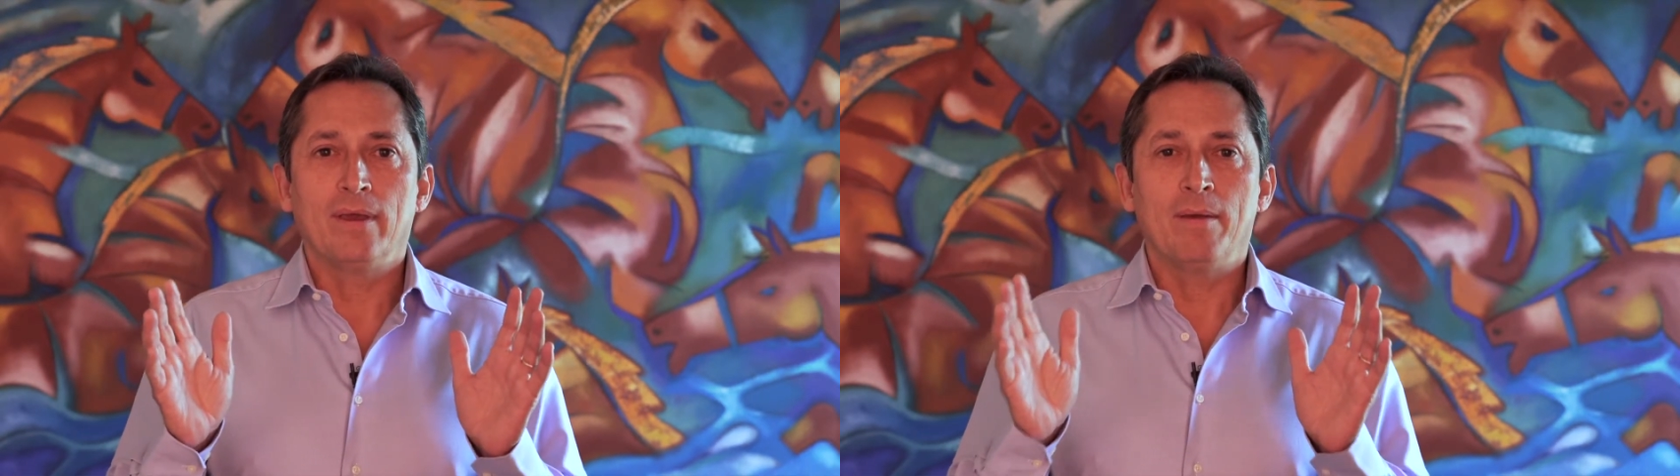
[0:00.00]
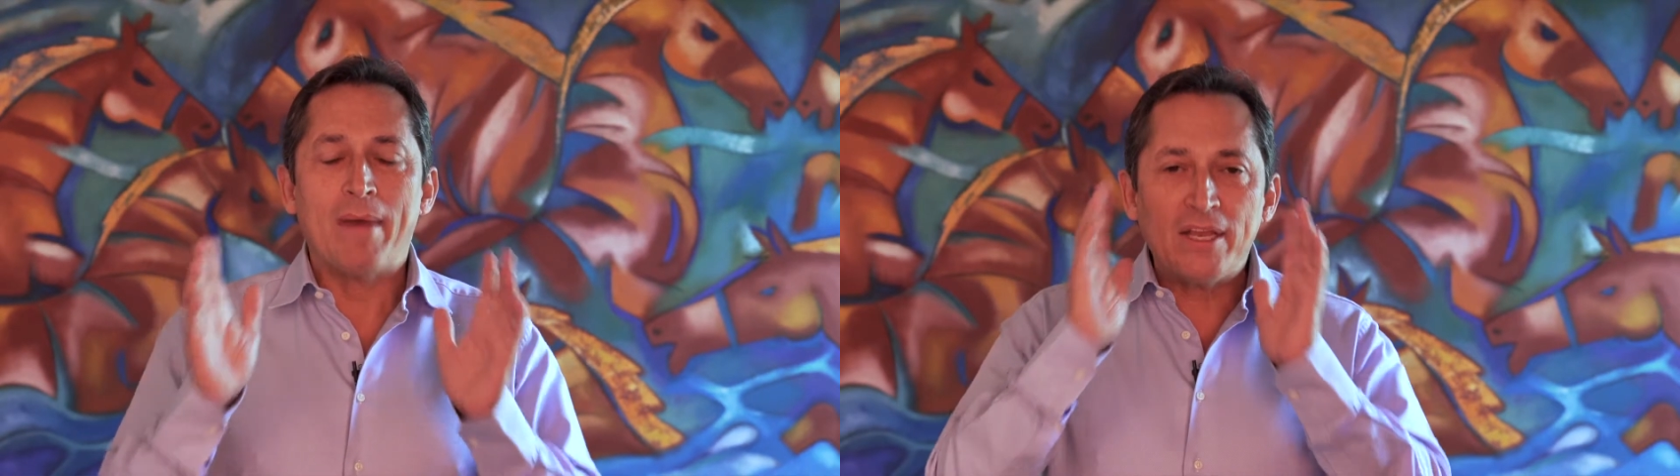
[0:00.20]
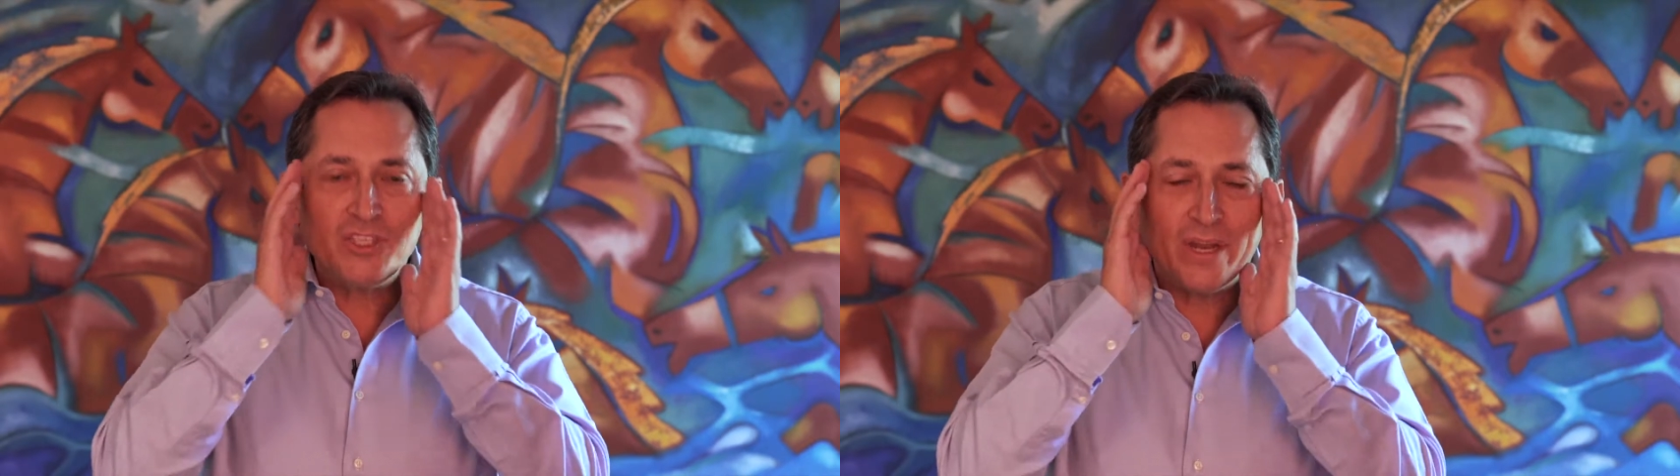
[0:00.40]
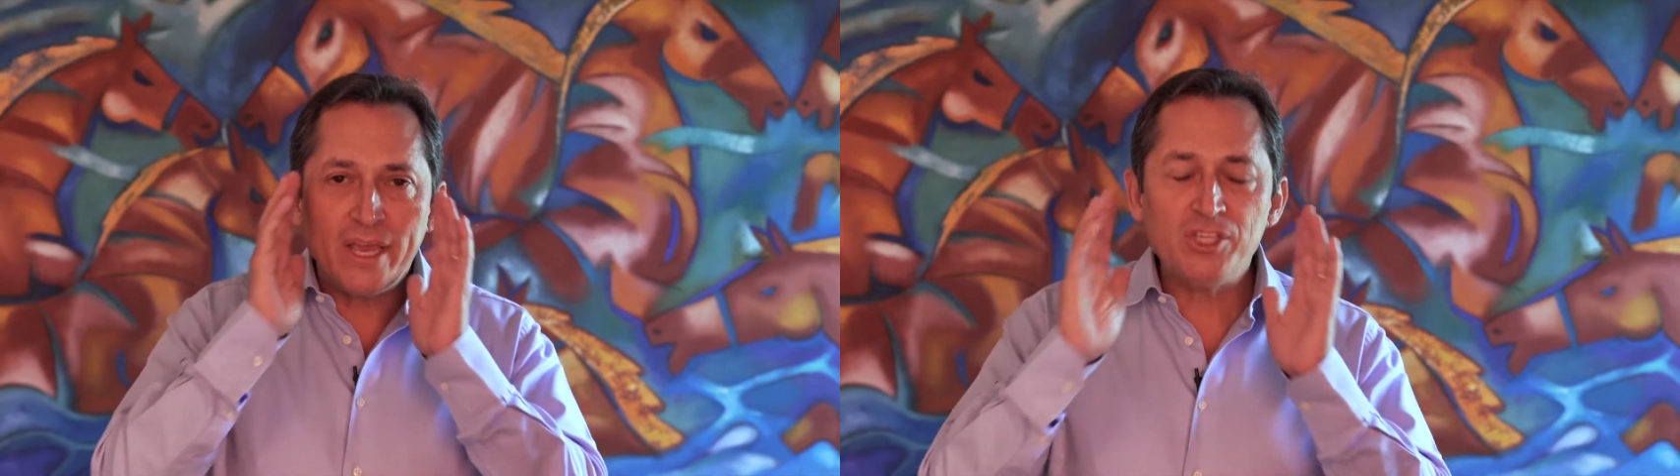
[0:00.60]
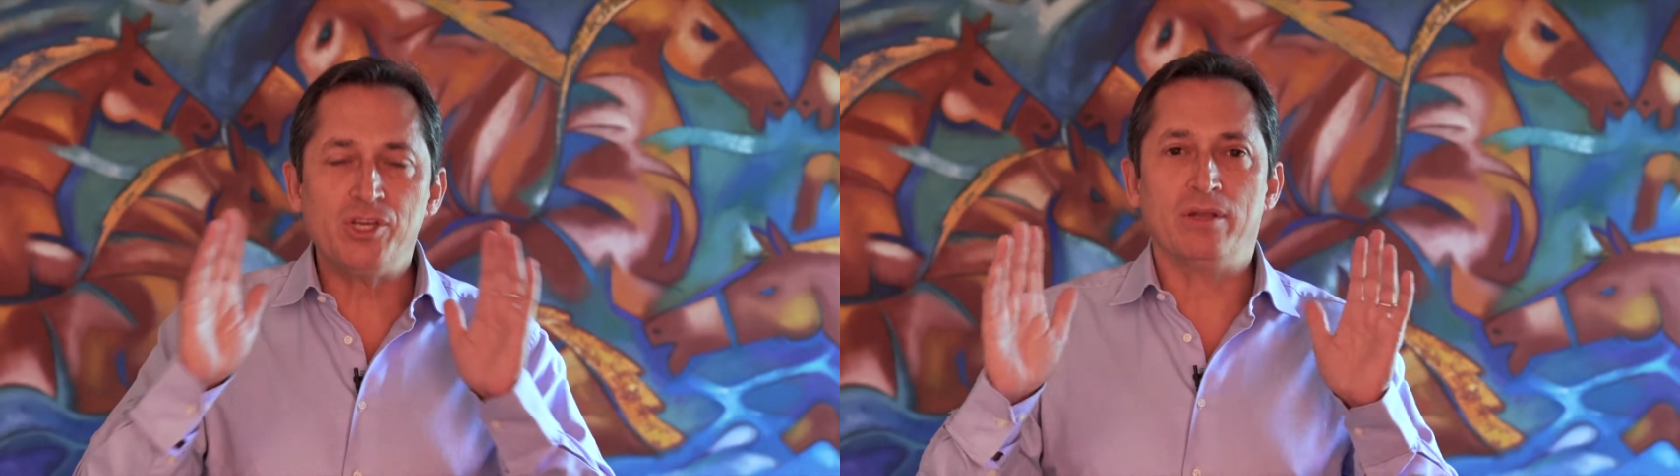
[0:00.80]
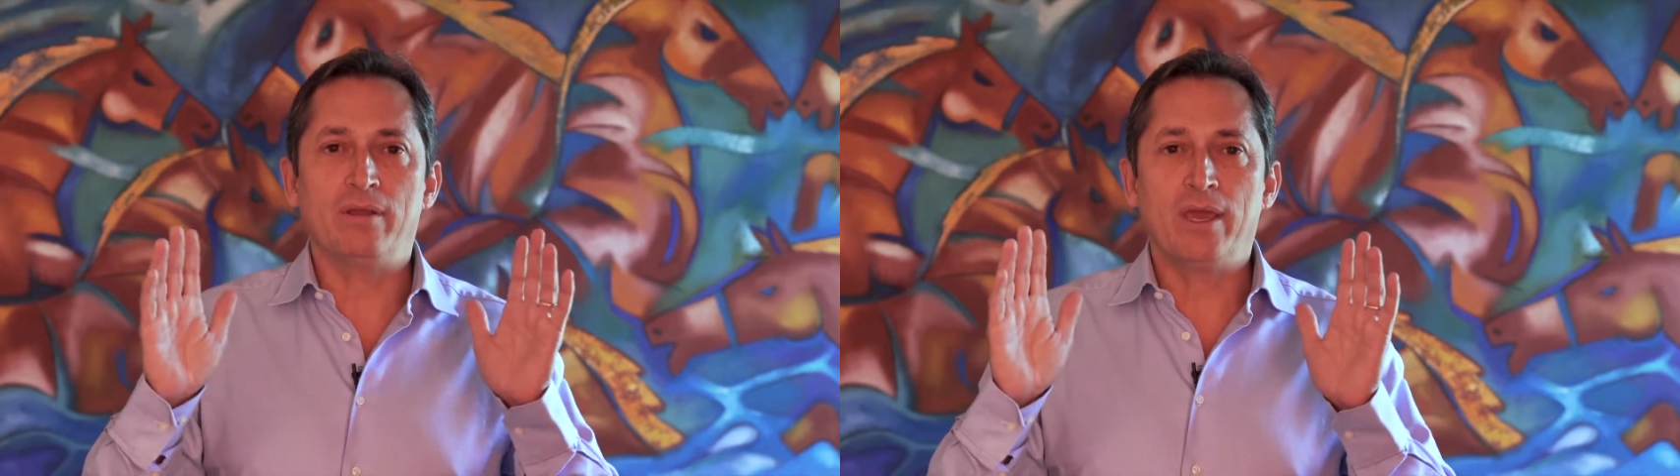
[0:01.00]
imagination